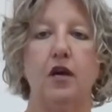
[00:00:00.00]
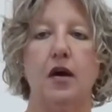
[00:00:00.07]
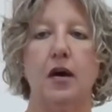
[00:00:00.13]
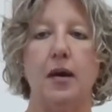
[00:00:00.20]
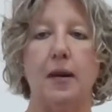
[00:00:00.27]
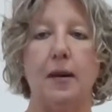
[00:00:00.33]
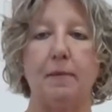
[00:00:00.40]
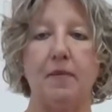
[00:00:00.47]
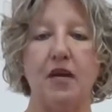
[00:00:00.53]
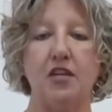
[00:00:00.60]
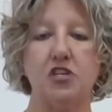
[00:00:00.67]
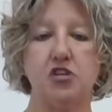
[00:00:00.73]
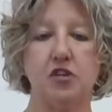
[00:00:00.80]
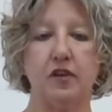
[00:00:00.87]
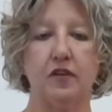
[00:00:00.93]
Um,
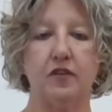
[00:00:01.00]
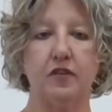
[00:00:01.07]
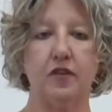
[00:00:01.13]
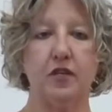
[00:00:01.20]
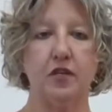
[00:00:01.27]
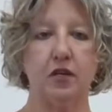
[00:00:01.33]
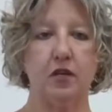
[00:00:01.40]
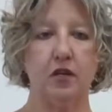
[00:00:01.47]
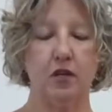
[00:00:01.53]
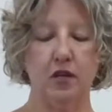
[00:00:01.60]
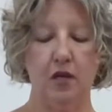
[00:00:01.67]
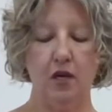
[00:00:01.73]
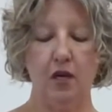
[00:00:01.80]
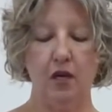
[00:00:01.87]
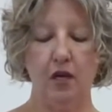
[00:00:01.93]
it's just
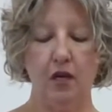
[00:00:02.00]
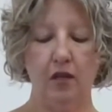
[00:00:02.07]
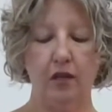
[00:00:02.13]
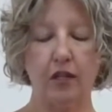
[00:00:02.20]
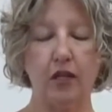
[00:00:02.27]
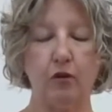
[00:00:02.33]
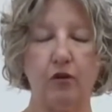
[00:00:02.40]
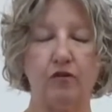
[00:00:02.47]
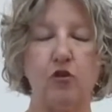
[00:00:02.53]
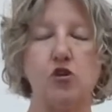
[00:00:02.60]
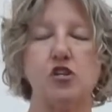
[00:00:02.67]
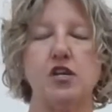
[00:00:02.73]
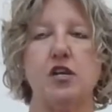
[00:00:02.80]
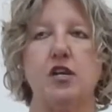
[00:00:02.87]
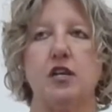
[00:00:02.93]
the liquid
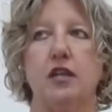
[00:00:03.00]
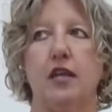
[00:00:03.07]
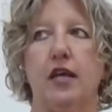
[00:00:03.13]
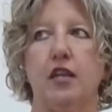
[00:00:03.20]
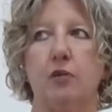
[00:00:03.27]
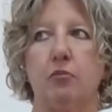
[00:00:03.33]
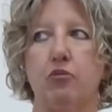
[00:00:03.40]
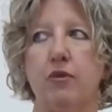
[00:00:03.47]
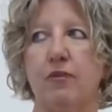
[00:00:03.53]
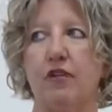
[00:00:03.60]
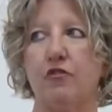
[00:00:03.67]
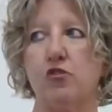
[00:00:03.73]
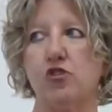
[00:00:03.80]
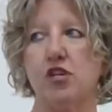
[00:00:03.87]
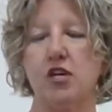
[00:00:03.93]
version, like the pre-made
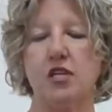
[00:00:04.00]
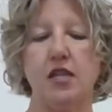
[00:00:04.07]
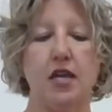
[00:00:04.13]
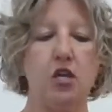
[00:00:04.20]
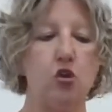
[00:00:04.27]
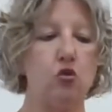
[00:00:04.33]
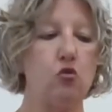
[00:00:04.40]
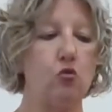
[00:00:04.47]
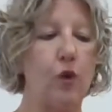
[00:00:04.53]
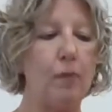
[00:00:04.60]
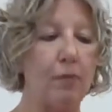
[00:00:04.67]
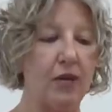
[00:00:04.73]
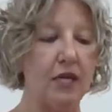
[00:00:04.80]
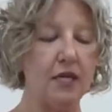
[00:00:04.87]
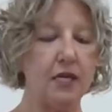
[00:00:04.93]
version, and then you
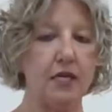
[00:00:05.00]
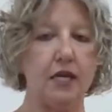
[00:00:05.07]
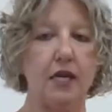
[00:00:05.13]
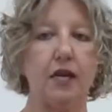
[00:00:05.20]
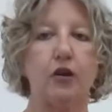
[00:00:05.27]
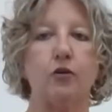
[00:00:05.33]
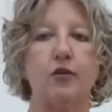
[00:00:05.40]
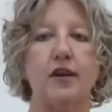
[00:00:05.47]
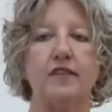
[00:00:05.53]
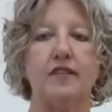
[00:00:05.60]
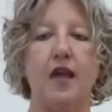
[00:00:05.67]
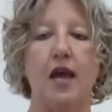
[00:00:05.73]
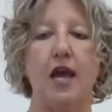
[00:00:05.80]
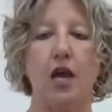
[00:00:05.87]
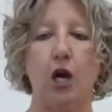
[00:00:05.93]
whip it and it creates
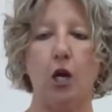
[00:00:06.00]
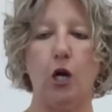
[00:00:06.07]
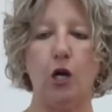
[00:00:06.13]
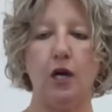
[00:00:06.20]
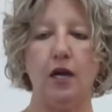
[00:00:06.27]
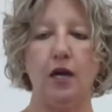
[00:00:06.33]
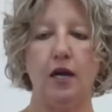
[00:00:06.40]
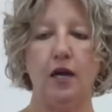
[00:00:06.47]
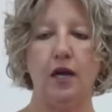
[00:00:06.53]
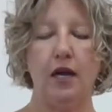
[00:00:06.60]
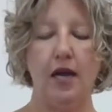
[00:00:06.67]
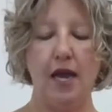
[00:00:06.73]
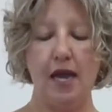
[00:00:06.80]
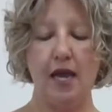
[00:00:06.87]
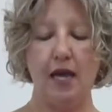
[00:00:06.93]
air
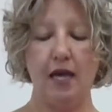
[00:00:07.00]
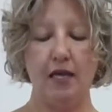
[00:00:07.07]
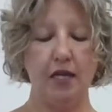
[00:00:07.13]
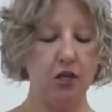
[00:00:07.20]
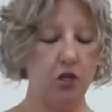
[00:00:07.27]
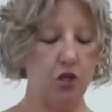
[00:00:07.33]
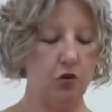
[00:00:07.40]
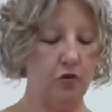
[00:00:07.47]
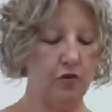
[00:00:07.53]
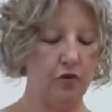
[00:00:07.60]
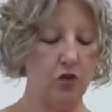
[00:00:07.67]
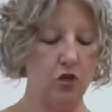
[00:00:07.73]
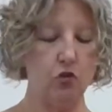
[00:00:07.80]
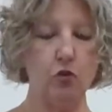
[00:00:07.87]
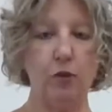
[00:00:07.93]
and it turns
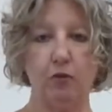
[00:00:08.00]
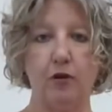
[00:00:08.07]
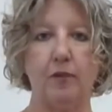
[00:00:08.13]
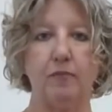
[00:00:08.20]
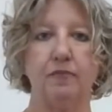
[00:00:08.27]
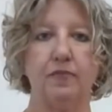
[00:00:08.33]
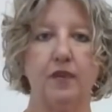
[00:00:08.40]
into whipped cream.